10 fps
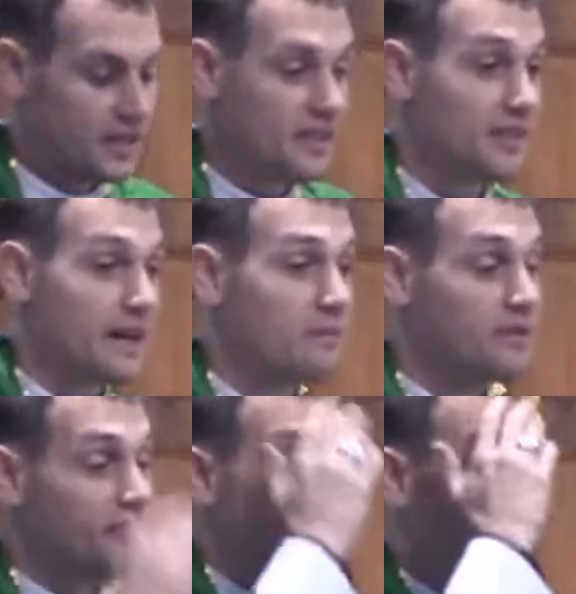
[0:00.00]
In the name of
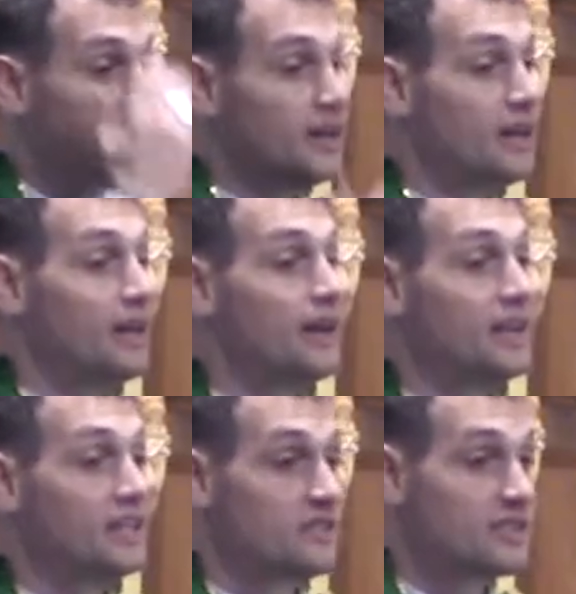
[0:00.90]
the Father,
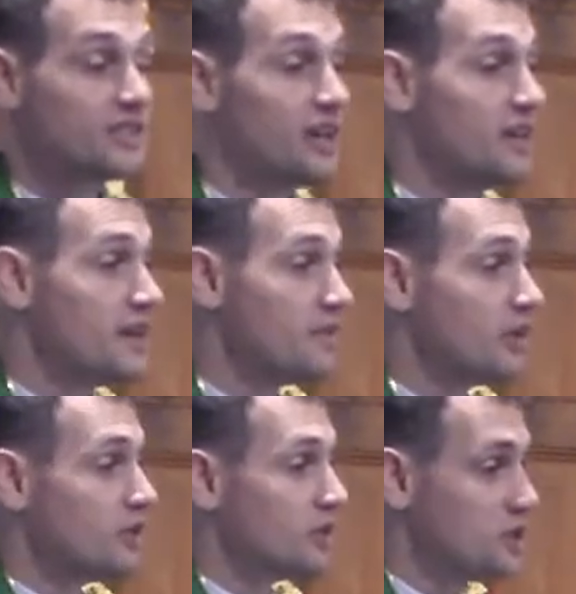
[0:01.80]
and of the Son, and of the
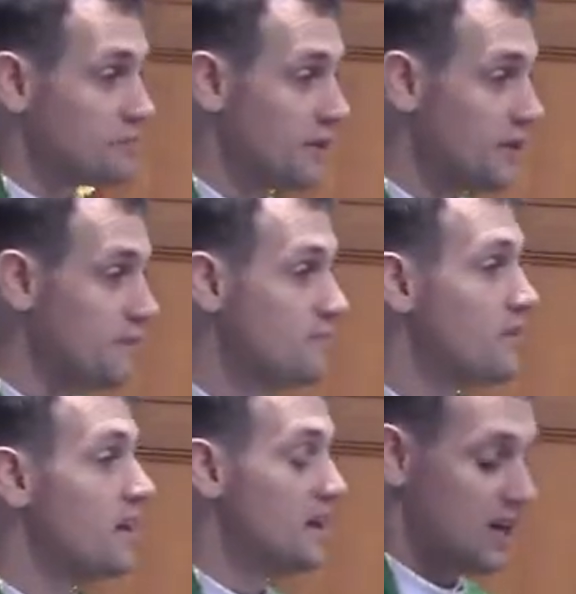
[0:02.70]
Holy Spirit.
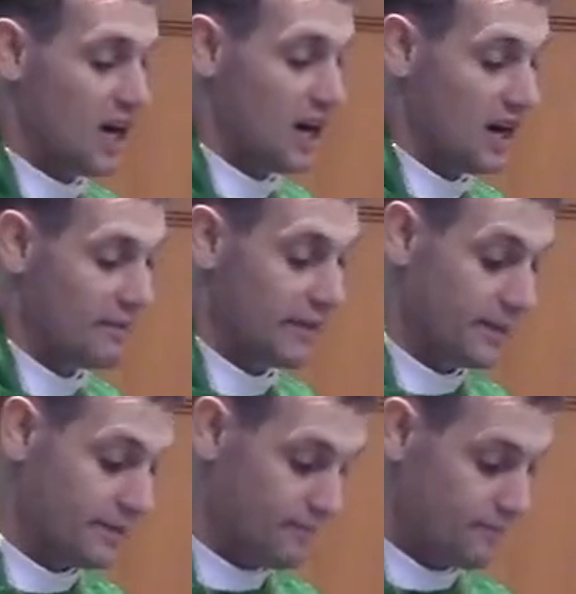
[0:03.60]
Amen.